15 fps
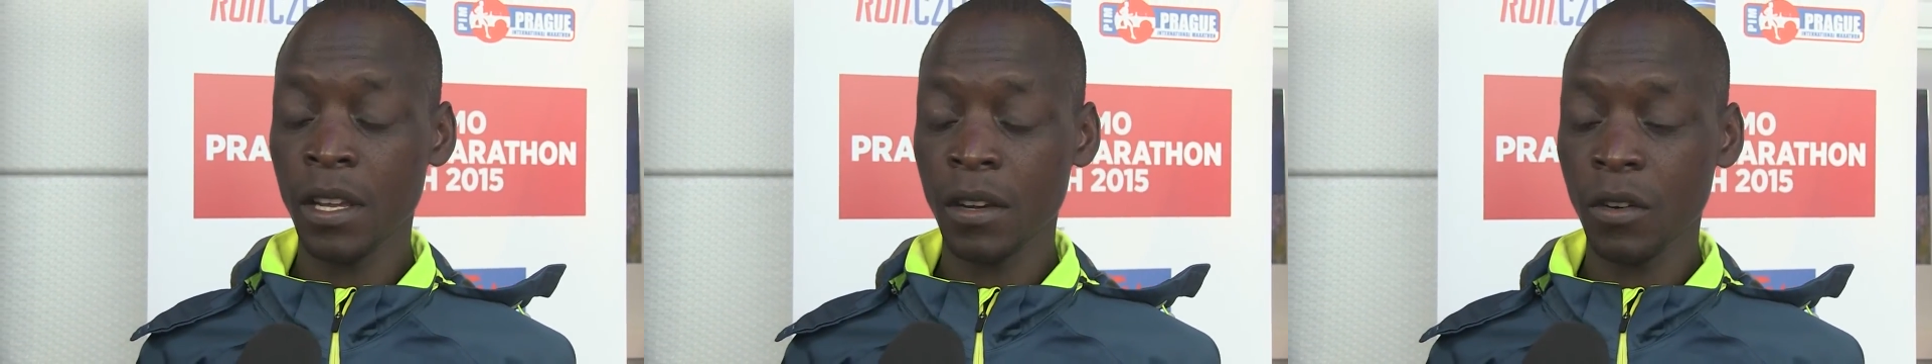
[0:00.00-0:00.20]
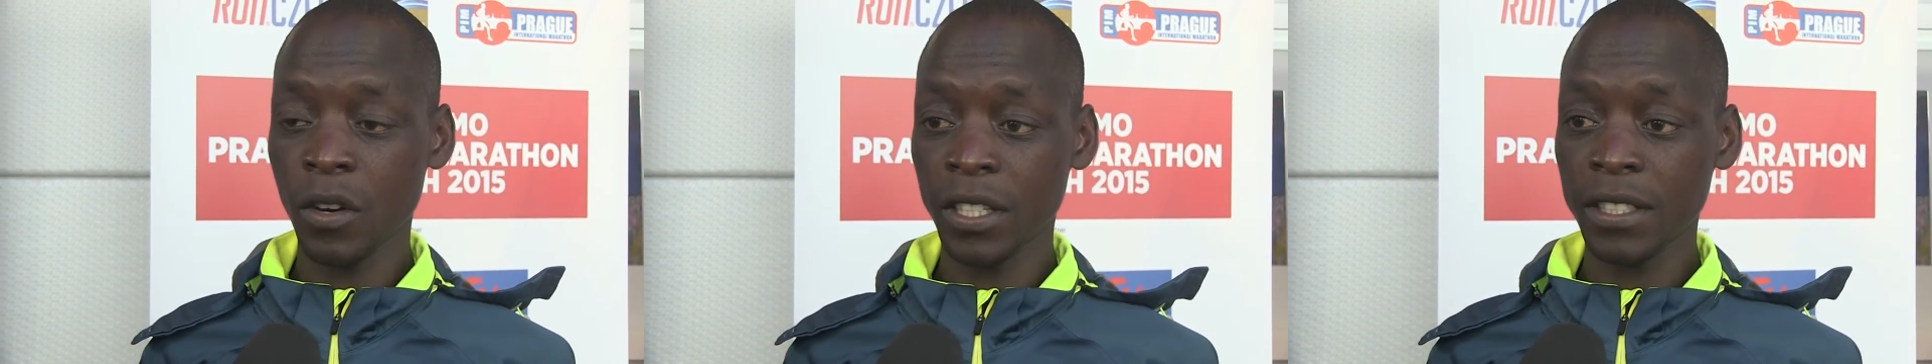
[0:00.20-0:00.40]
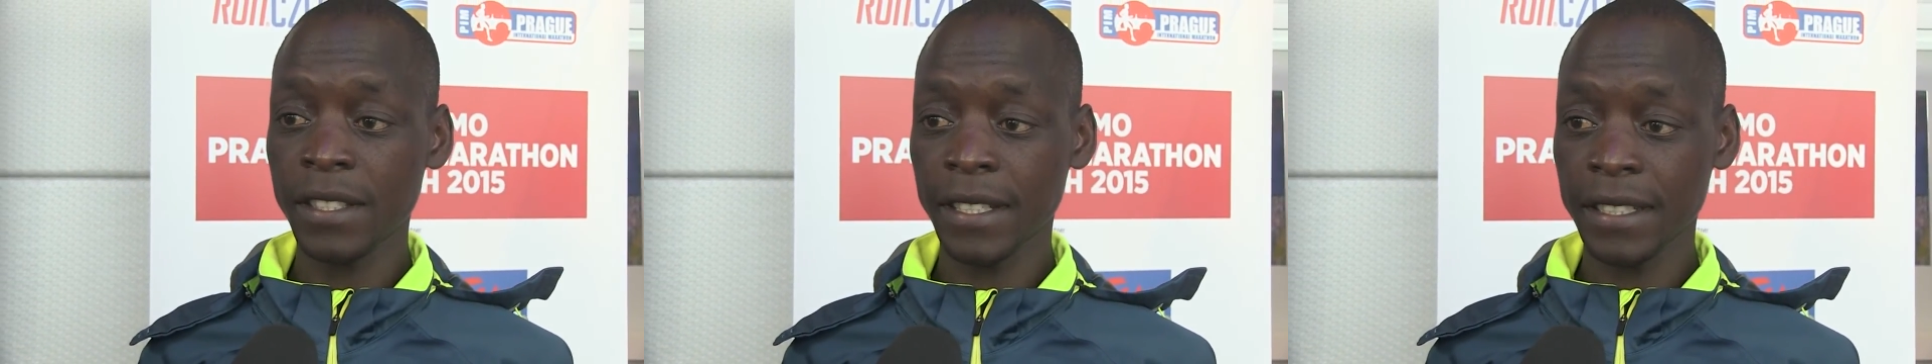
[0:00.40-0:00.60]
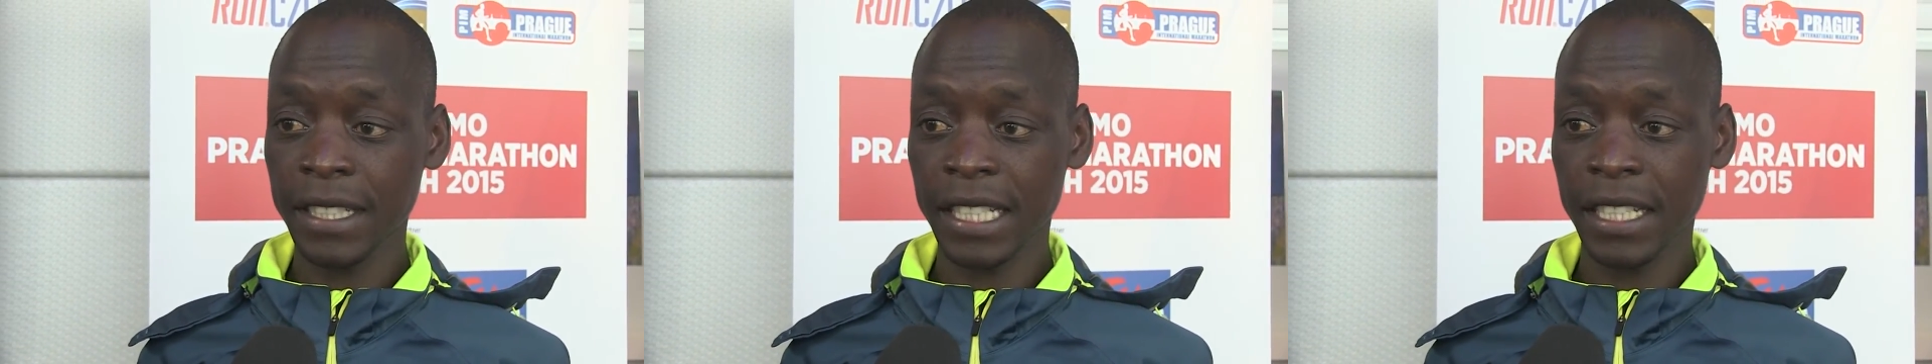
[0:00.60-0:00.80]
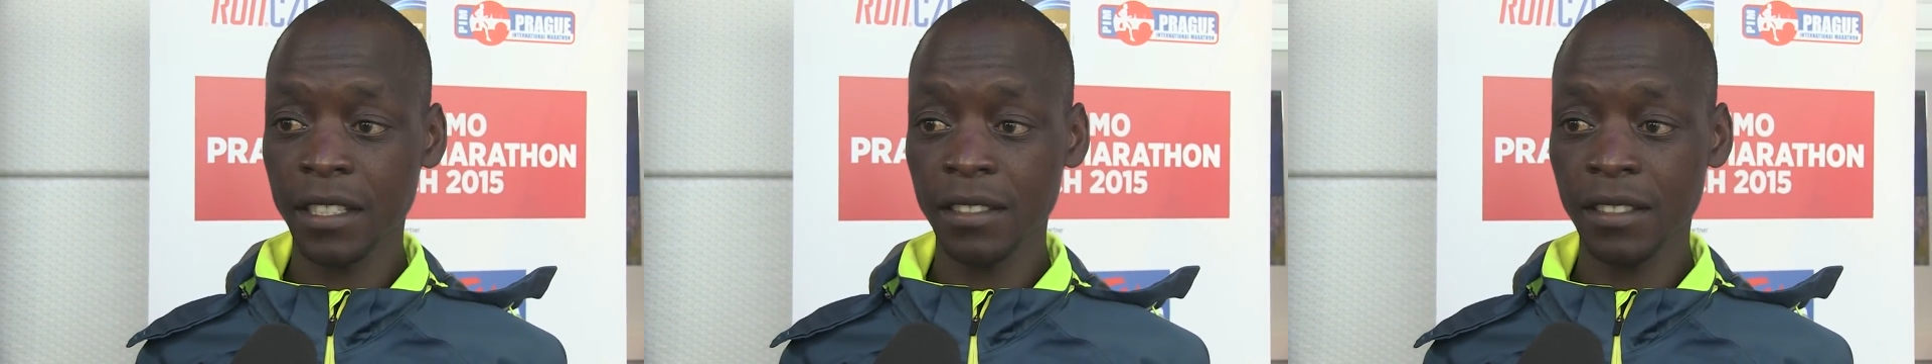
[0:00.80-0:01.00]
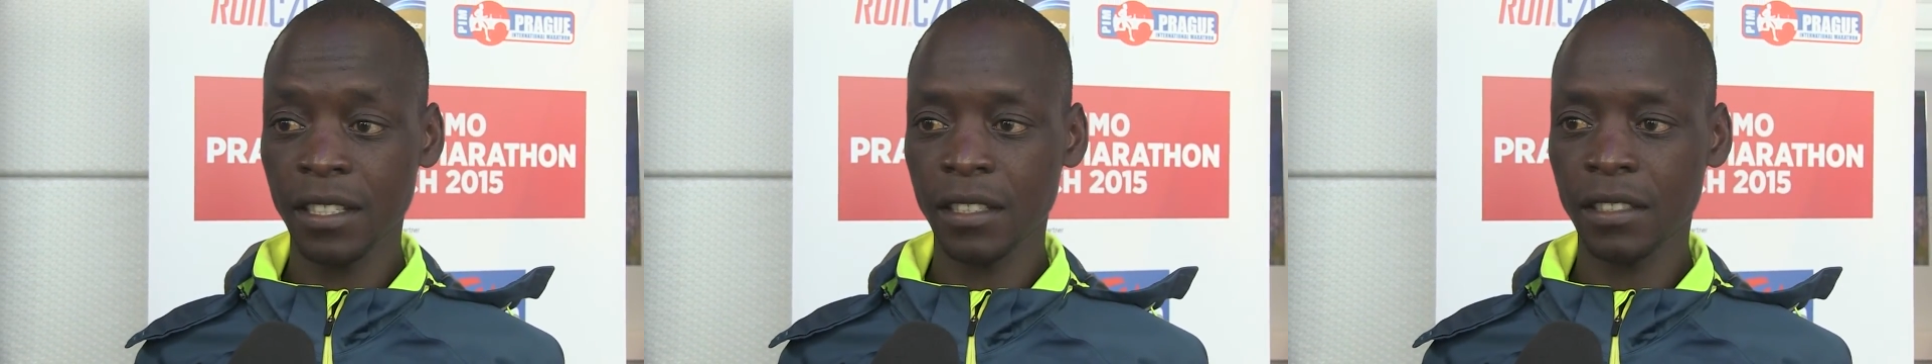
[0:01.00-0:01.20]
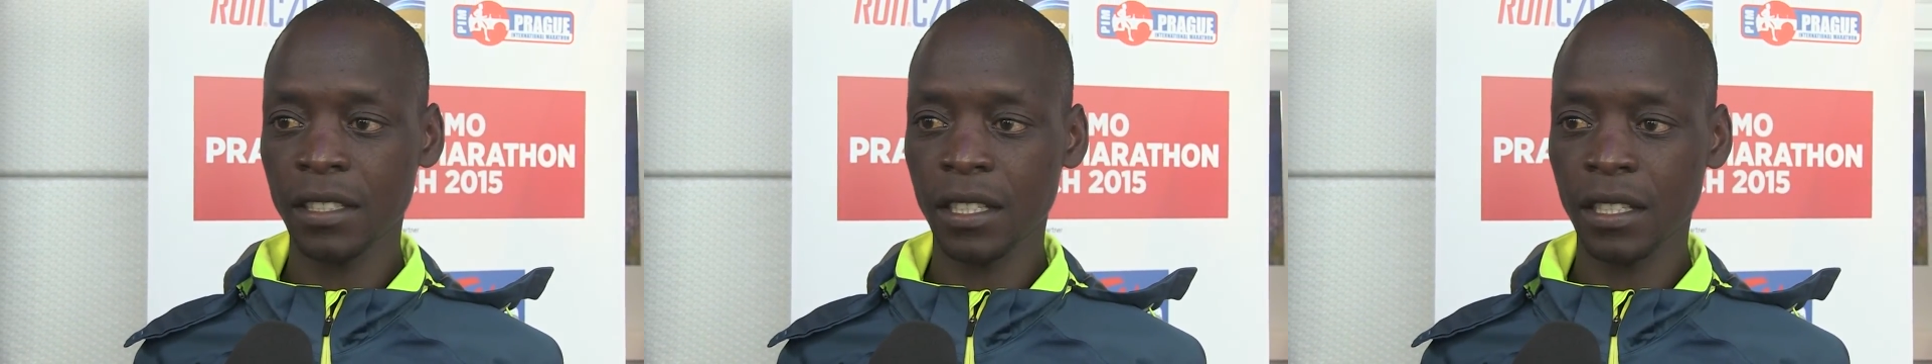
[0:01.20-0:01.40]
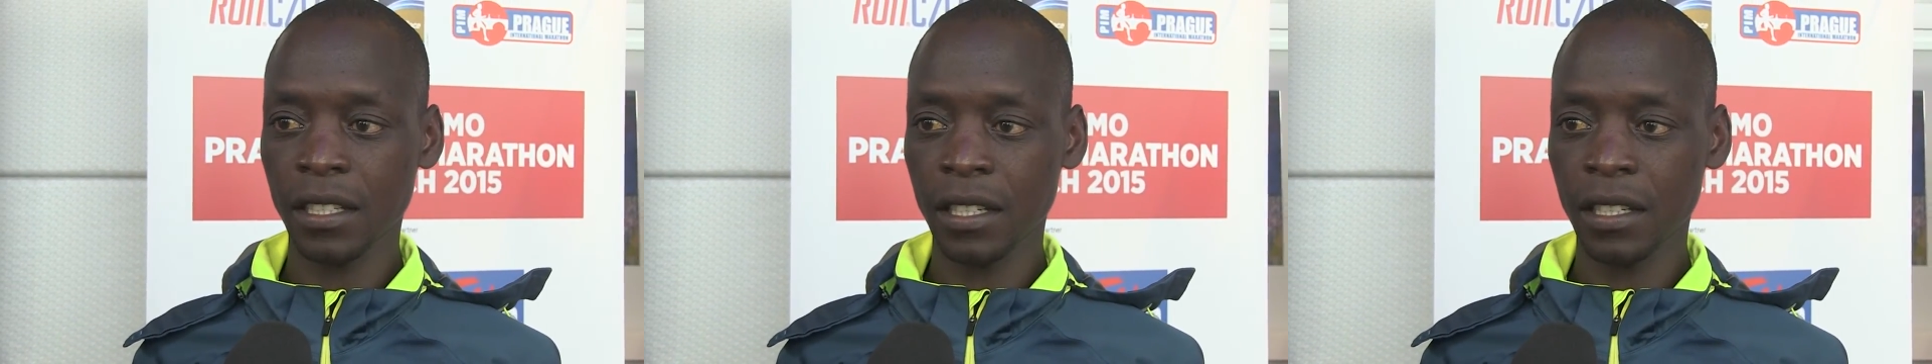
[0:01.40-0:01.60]
on Saturday, and
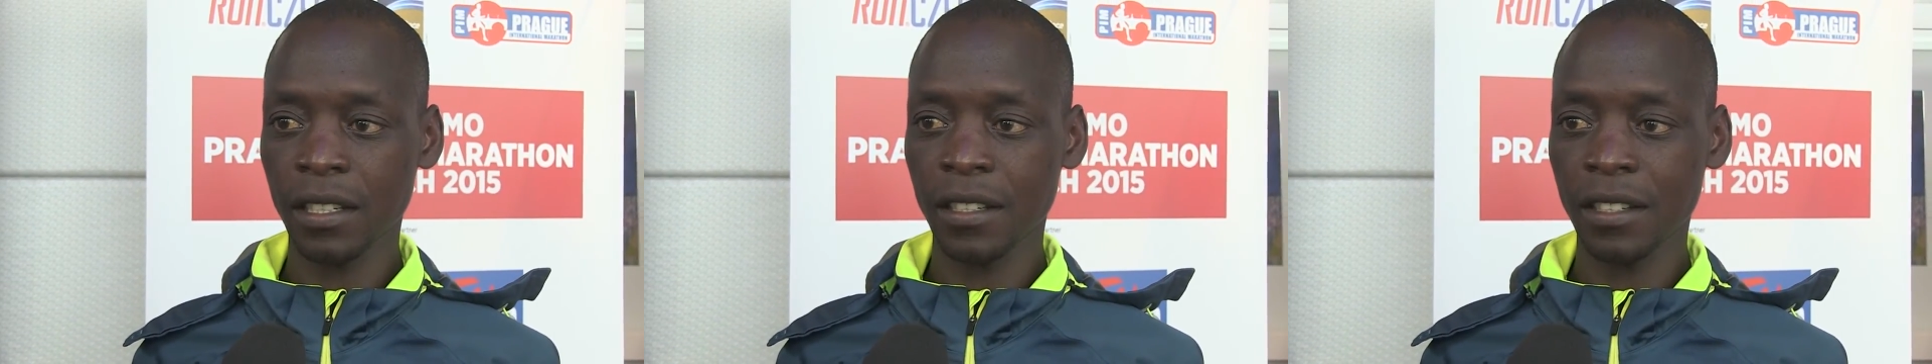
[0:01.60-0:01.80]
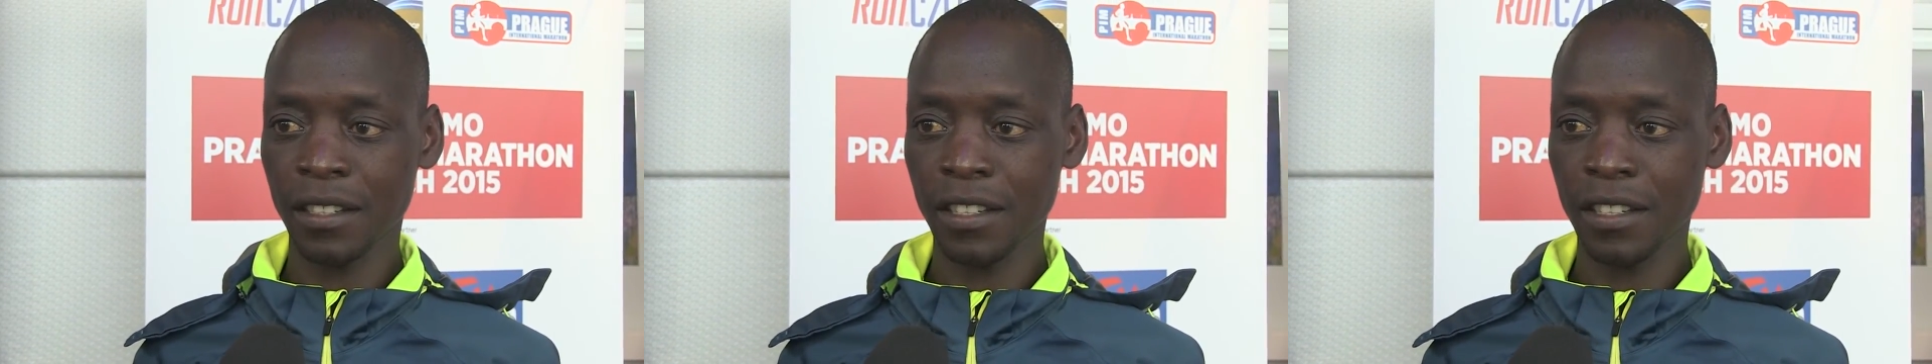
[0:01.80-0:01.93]
uh,